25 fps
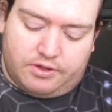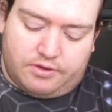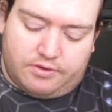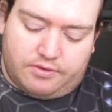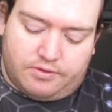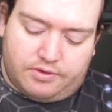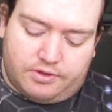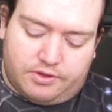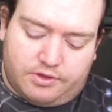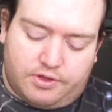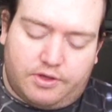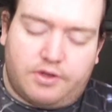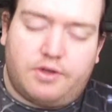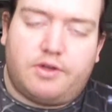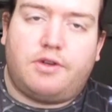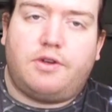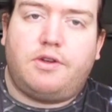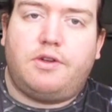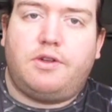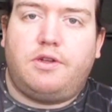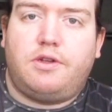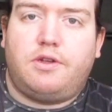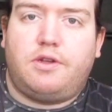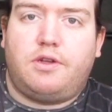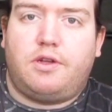return,
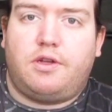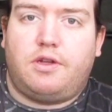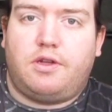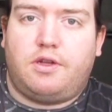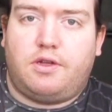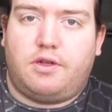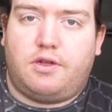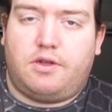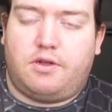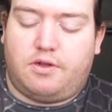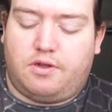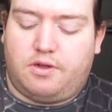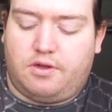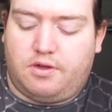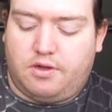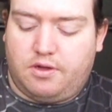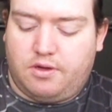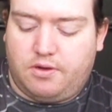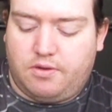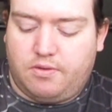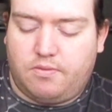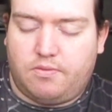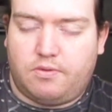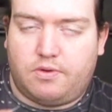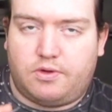
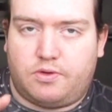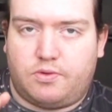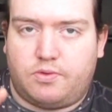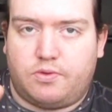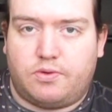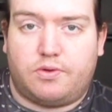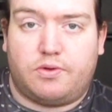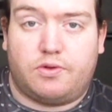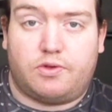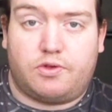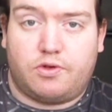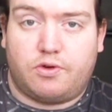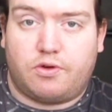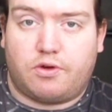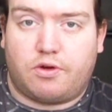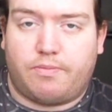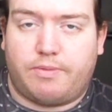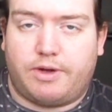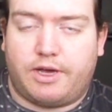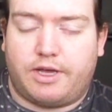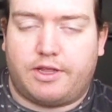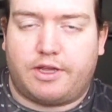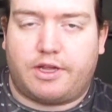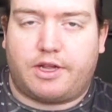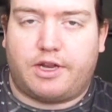which we'll talk
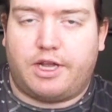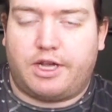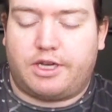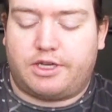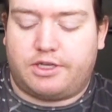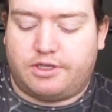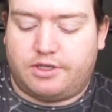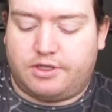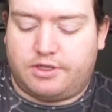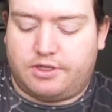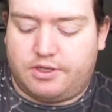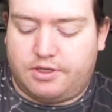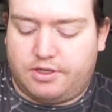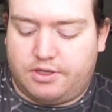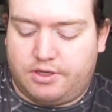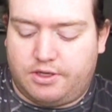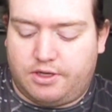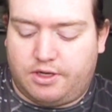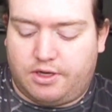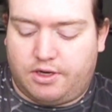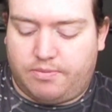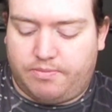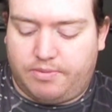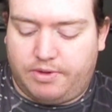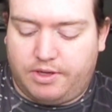about the connections
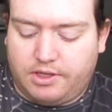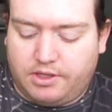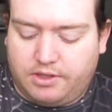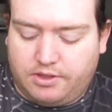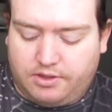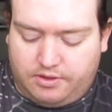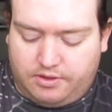in a bit.